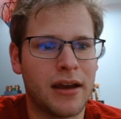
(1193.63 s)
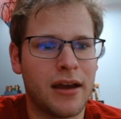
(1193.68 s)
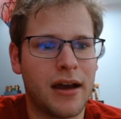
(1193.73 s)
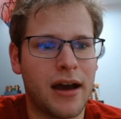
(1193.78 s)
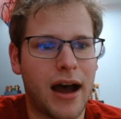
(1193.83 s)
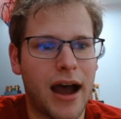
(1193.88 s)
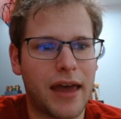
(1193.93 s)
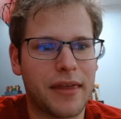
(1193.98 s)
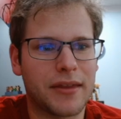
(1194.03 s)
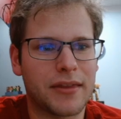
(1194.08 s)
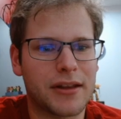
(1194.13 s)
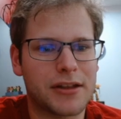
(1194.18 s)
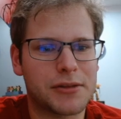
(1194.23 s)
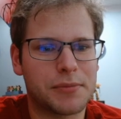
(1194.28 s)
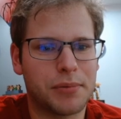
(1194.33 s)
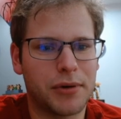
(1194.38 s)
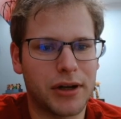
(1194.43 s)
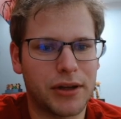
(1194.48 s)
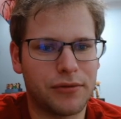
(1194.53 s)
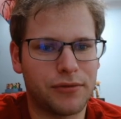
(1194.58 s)
I think that's
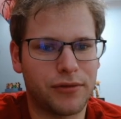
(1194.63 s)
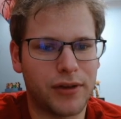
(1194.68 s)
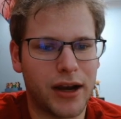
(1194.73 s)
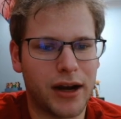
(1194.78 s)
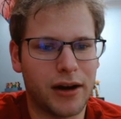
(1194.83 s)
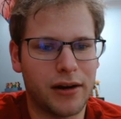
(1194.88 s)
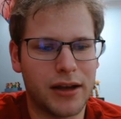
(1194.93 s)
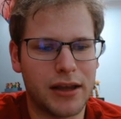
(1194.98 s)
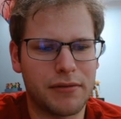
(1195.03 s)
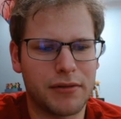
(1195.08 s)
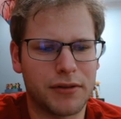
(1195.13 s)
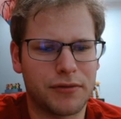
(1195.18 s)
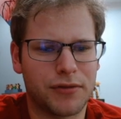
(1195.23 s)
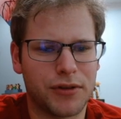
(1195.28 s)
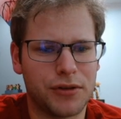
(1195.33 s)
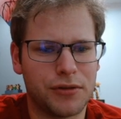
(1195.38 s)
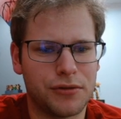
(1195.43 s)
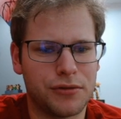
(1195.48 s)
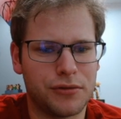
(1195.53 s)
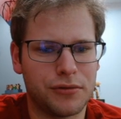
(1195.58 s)
pretty fair, even if
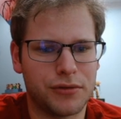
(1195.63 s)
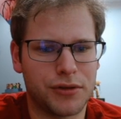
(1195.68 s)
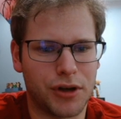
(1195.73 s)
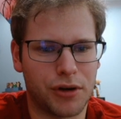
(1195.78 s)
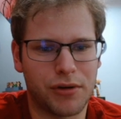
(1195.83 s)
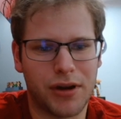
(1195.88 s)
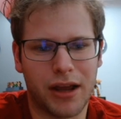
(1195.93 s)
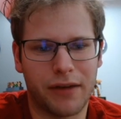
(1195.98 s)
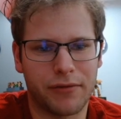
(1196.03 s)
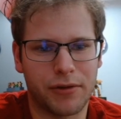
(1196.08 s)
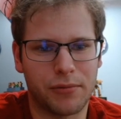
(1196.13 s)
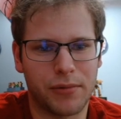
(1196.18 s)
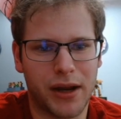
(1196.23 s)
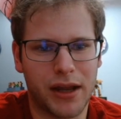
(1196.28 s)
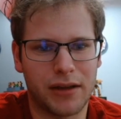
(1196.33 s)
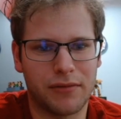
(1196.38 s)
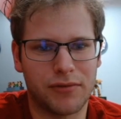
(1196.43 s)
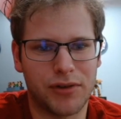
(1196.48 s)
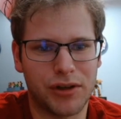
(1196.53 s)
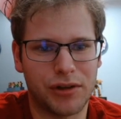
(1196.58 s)
you don't have a way
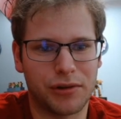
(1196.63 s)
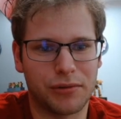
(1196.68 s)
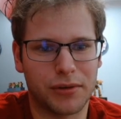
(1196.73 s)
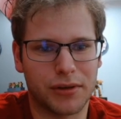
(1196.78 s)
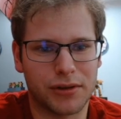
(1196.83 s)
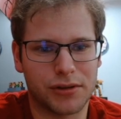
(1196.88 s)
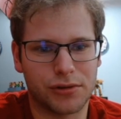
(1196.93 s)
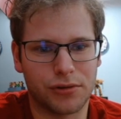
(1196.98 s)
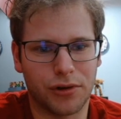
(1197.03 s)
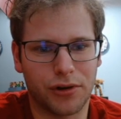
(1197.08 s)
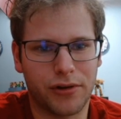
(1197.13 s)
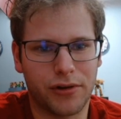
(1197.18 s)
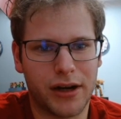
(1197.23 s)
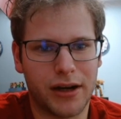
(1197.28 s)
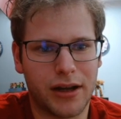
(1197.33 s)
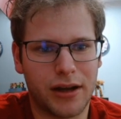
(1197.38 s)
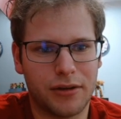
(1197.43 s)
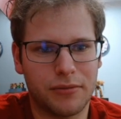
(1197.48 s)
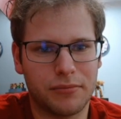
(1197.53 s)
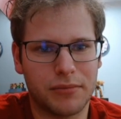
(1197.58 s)
of dealing with the Sork right
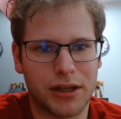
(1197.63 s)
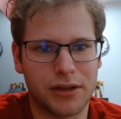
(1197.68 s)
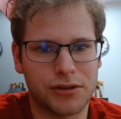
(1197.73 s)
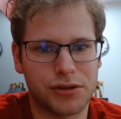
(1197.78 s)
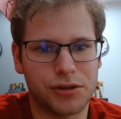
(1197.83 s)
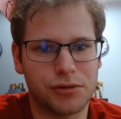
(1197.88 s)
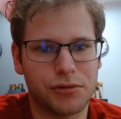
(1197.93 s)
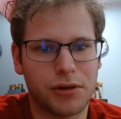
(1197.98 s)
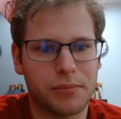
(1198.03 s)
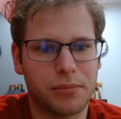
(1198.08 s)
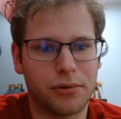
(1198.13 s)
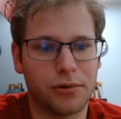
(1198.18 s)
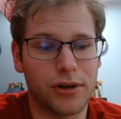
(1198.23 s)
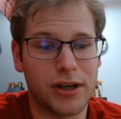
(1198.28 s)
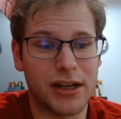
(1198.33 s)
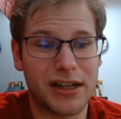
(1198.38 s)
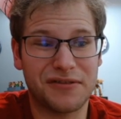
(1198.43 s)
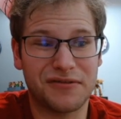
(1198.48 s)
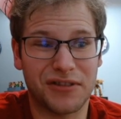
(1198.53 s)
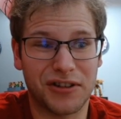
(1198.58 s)
now, because you are
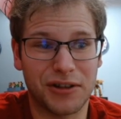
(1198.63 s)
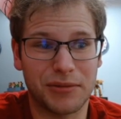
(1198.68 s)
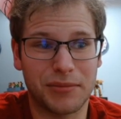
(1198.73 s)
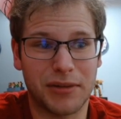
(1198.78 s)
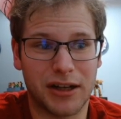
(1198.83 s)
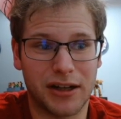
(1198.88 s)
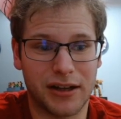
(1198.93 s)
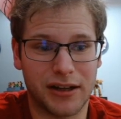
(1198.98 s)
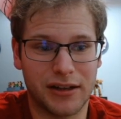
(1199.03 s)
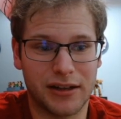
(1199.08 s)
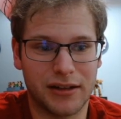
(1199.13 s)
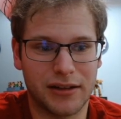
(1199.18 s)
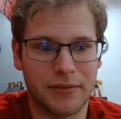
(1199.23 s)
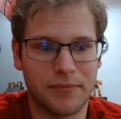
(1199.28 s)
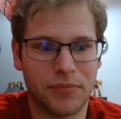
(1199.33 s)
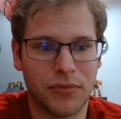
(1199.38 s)
pretty far behind.